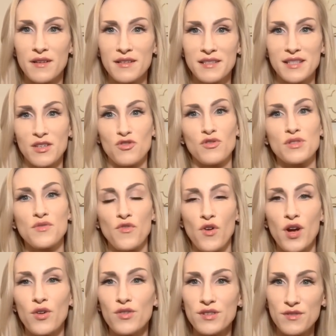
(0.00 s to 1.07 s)
citrus
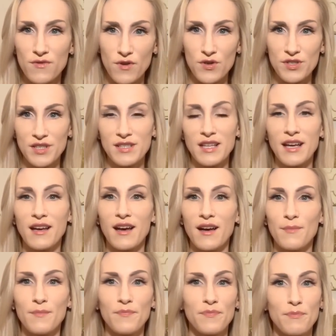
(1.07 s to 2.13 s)
fragrance versus like
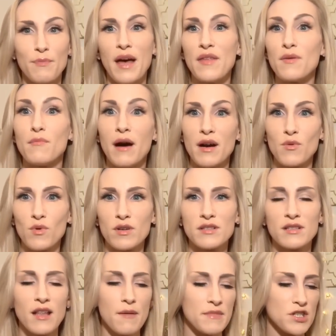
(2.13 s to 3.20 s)
um, Bath & Body Works
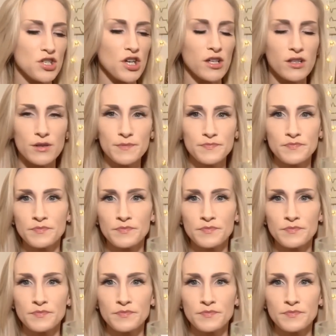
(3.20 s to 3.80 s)
Limoncello.